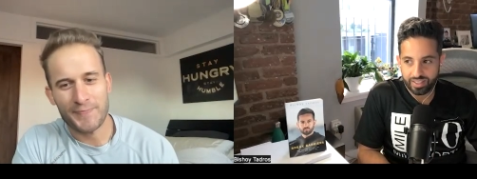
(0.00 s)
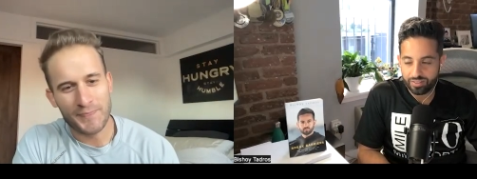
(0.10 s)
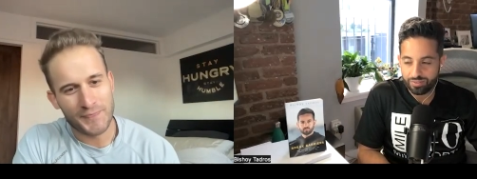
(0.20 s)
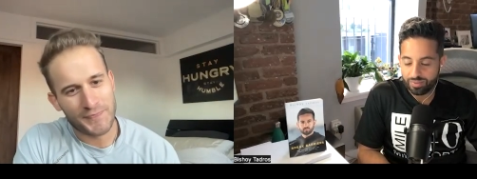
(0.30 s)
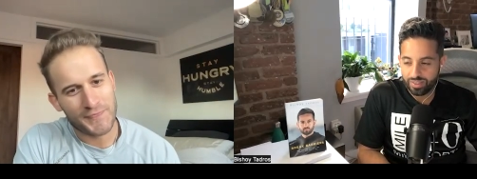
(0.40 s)

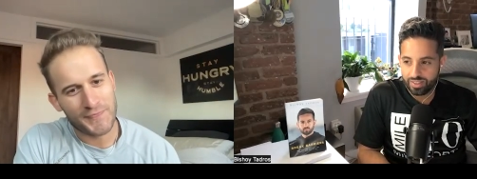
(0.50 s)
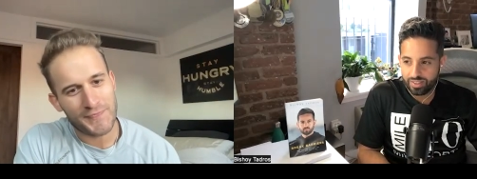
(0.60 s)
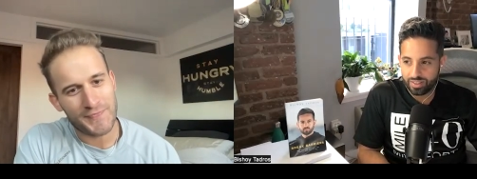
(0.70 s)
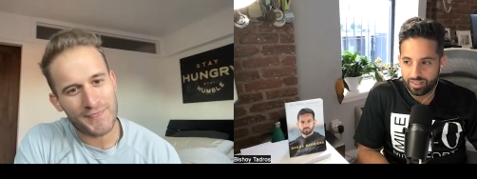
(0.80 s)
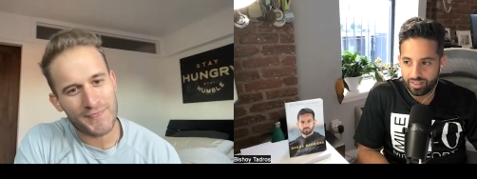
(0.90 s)
Speaker 1: kind of
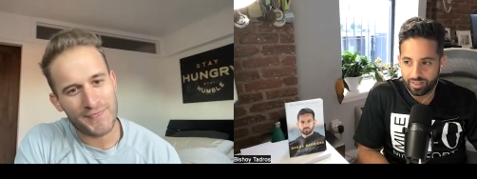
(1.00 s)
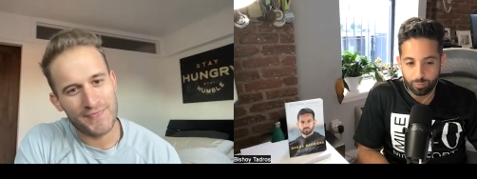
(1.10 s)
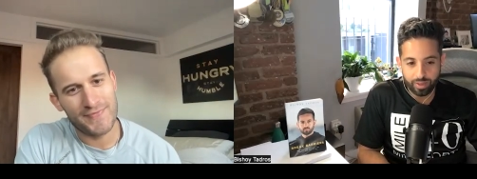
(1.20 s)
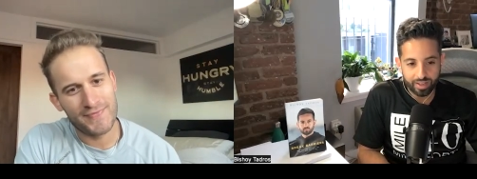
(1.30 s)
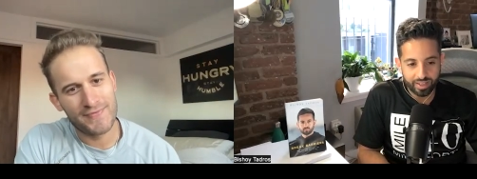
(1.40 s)

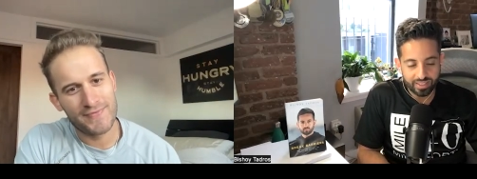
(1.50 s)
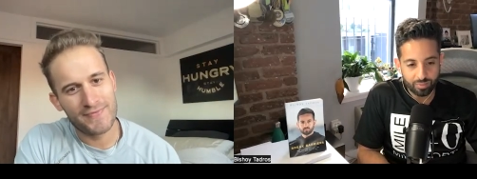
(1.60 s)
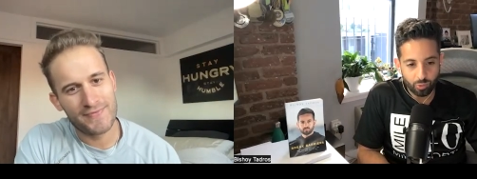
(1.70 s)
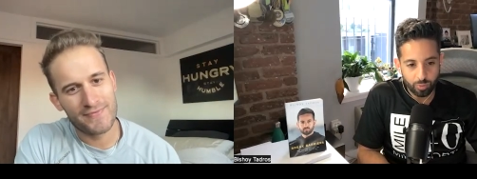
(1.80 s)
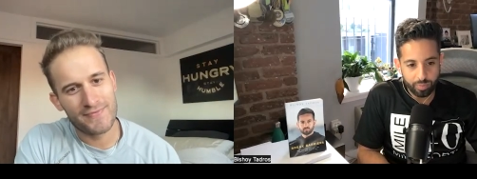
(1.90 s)
uh, get get
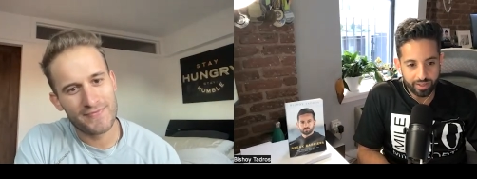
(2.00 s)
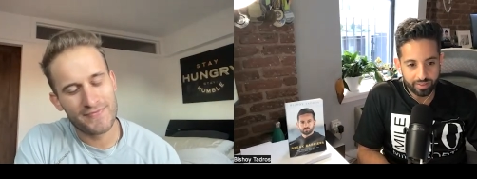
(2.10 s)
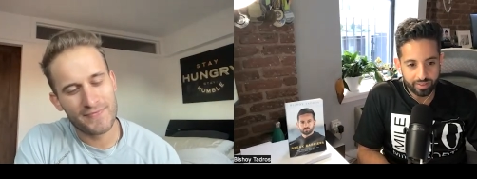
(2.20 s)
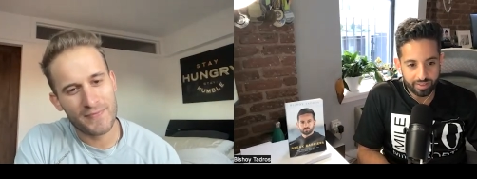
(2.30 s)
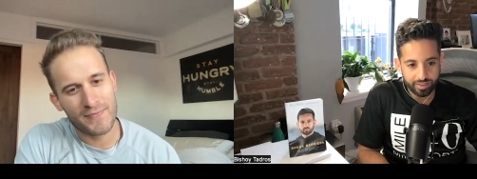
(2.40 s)
some more
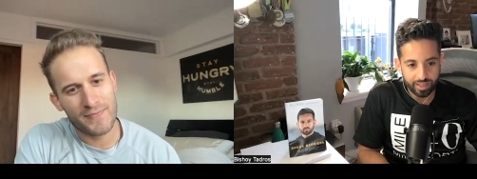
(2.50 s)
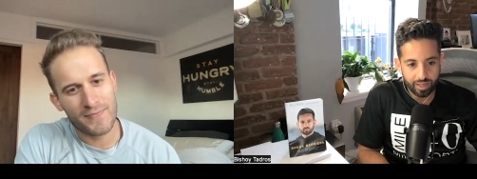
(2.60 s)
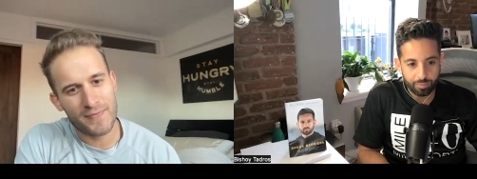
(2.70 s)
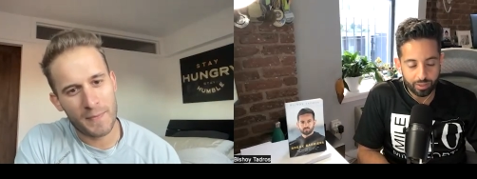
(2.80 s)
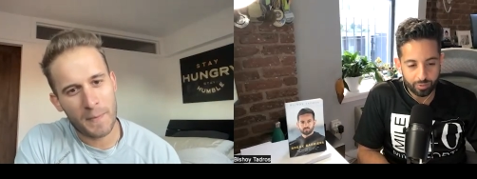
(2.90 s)
background here.
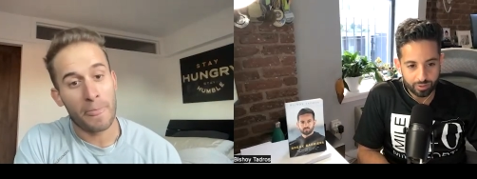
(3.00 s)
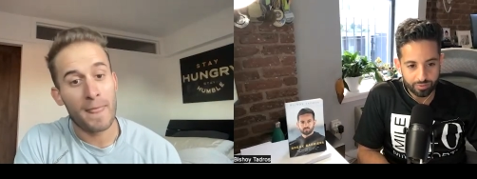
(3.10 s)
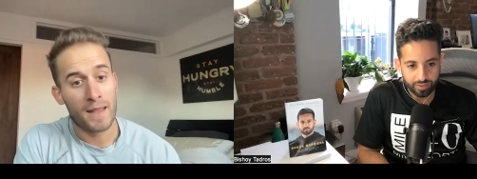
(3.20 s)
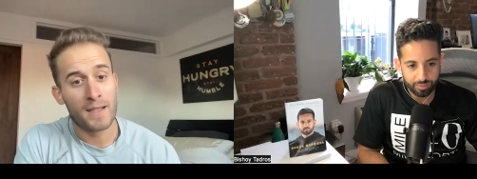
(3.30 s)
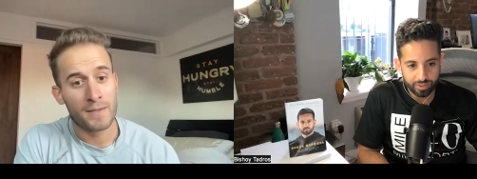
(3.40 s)
How big was
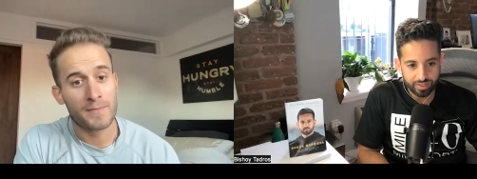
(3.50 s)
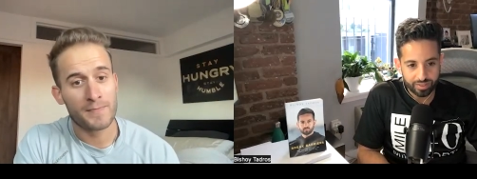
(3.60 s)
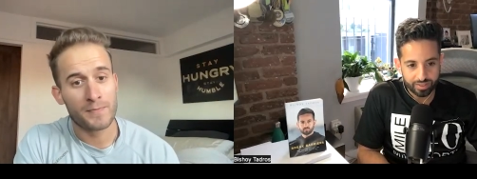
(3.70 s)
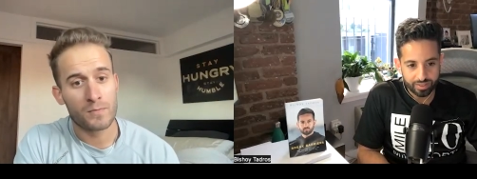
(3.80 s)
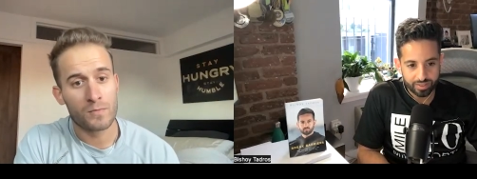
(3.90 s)
your family?
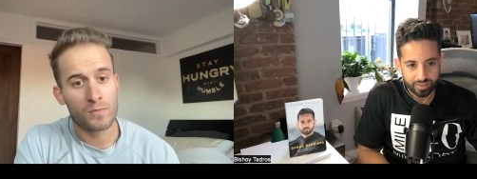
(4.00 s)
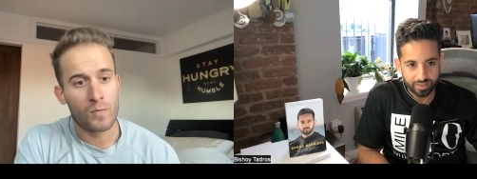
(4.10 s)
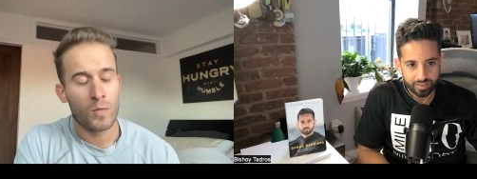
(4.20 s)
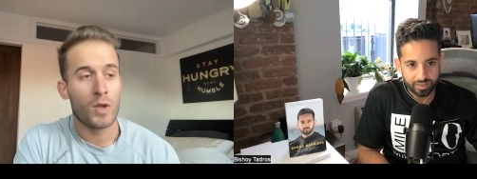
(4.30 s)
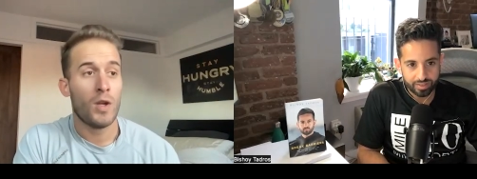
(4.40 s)

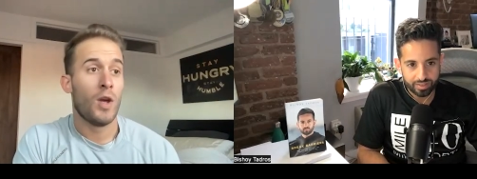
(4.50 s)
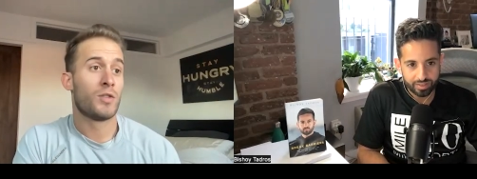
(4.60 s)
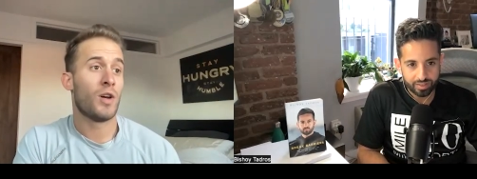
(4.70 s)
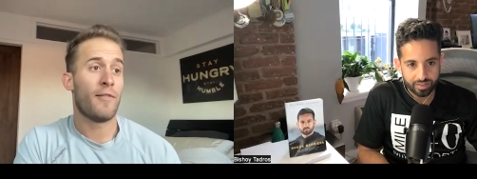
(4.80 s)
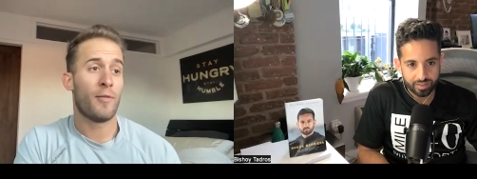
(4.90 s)

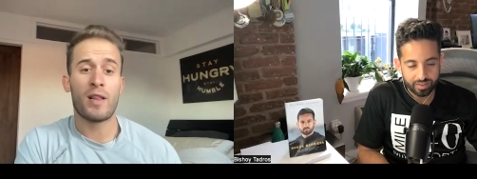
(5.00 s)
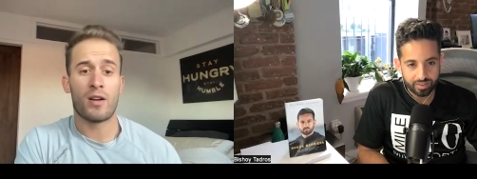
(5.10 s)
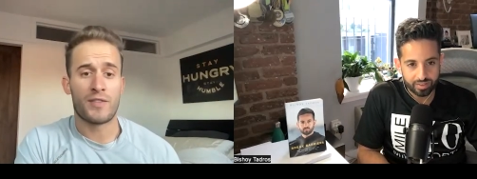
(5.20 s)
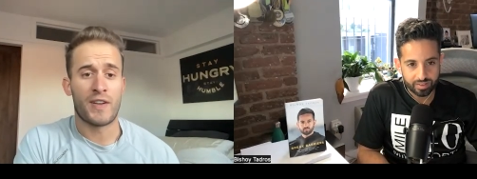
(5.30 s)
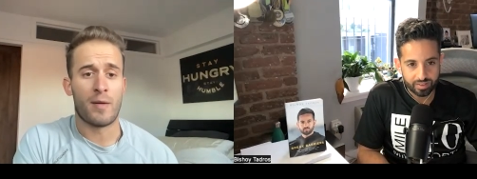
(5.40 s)
Speaker 2: So I have a pretty
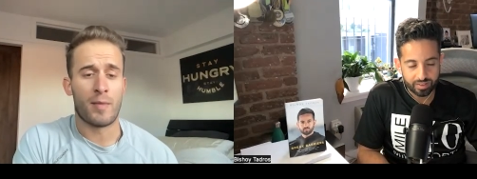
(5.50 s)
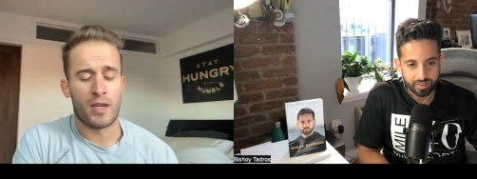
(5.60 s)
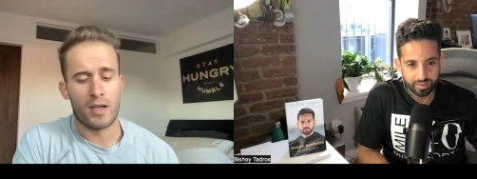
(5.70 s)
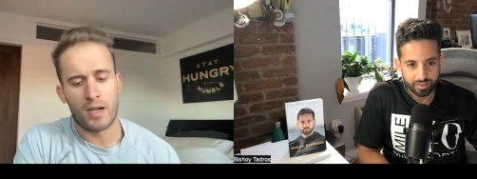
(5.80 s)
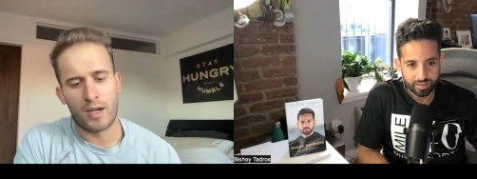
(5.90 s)
large
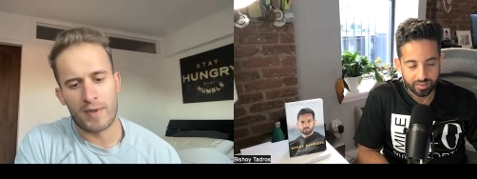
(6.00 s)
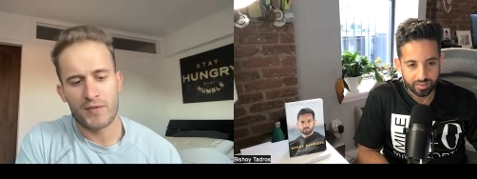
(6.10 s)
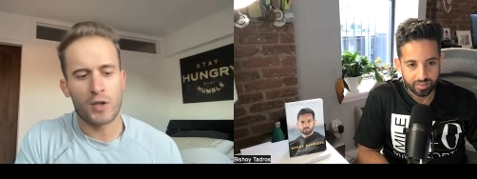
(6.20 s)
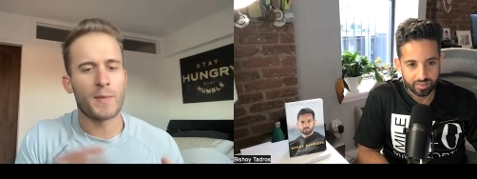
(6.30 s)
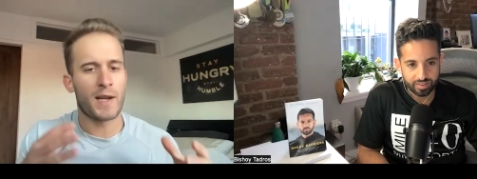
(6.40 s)
family. Um, as
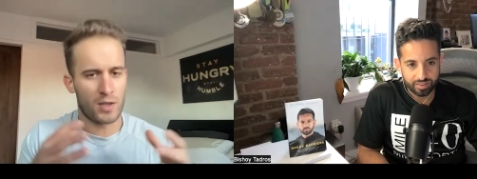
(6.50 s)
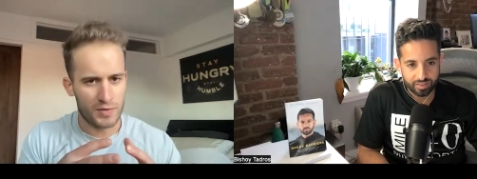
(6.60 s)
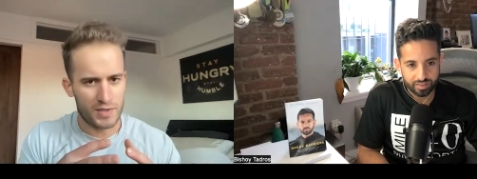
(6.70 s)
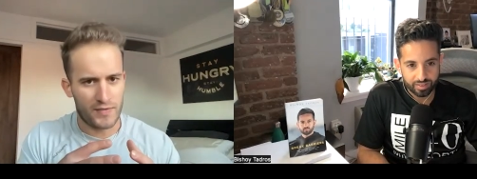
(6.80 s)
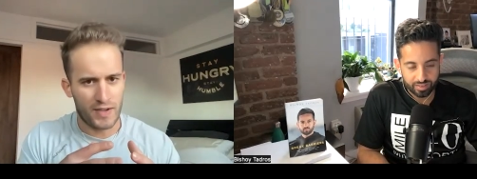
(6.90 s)
far as my
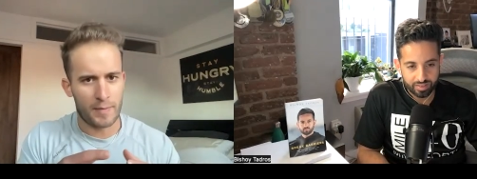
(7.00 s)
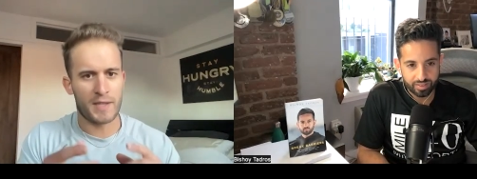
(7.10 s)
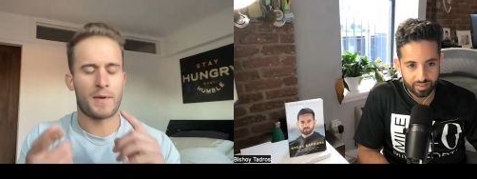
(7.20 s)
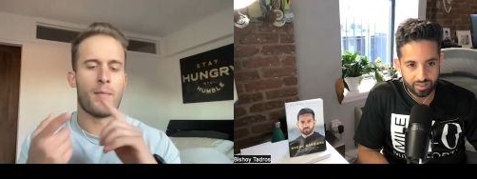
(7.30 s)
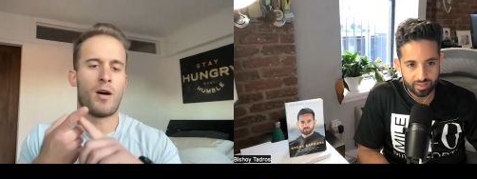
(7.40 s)
close knit family,
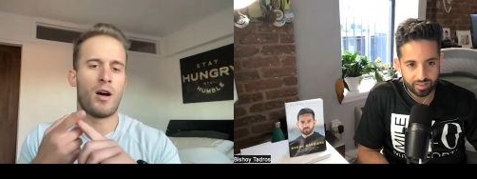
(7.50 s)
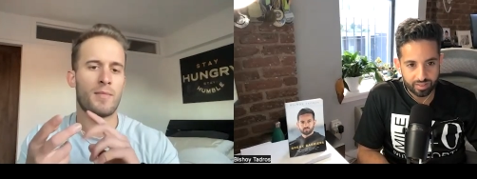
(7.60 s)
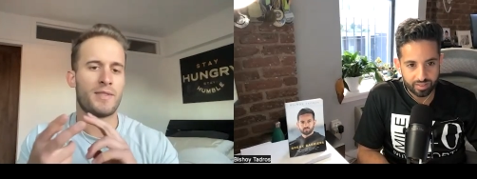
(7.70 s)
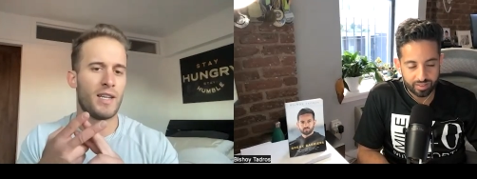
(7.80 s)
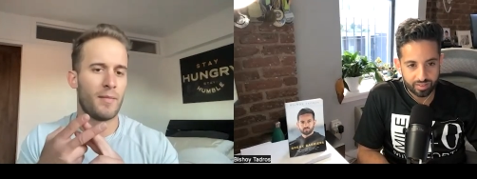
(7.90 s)
it's my yeah. mom,
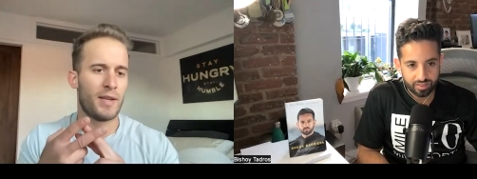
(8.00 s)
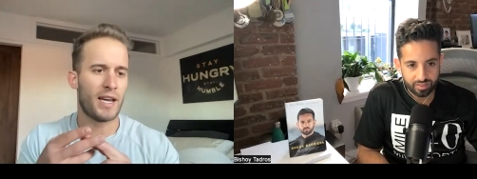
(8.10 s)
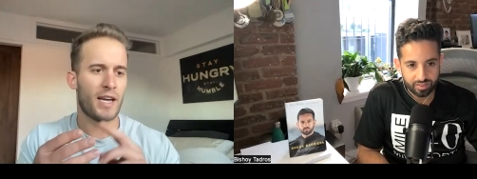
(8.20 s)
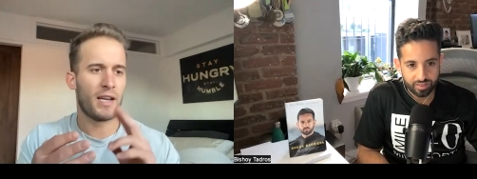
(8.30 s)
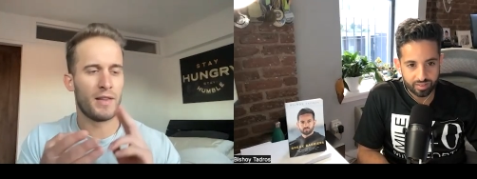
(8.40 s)

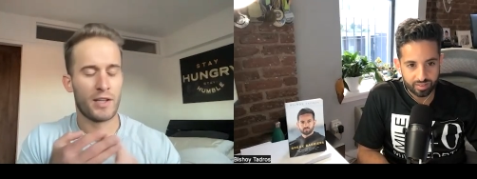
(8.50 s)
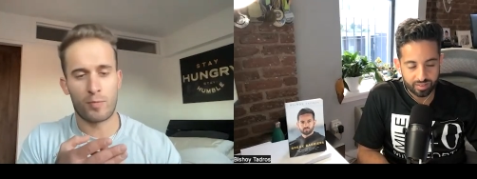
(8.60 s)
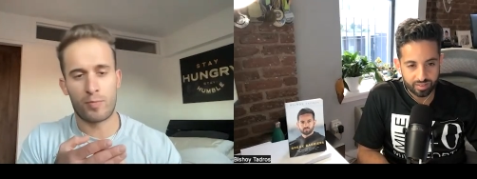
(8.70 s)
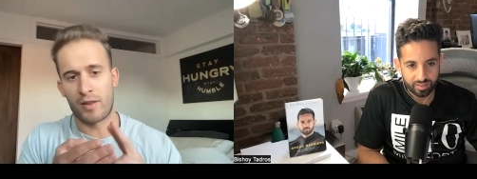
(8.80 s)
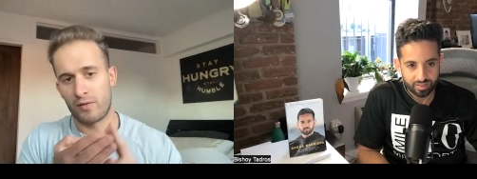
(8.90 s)
stepdad, little
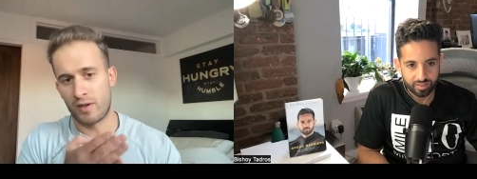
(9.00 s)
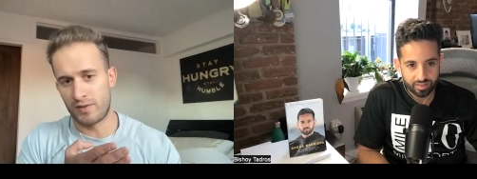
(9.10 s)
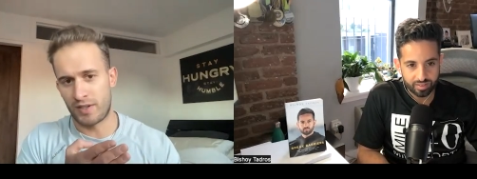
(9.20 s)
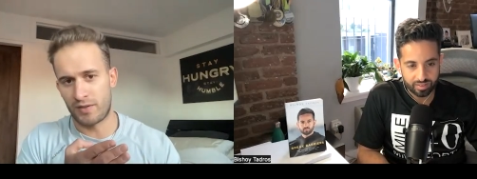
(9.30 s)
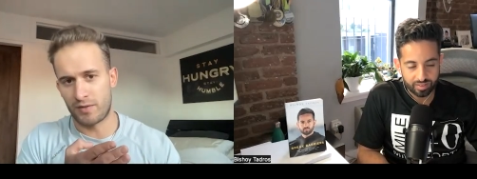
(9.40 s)
brother, little
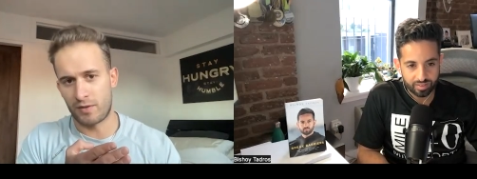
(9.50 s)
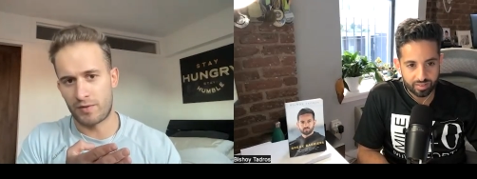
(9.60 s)
sister.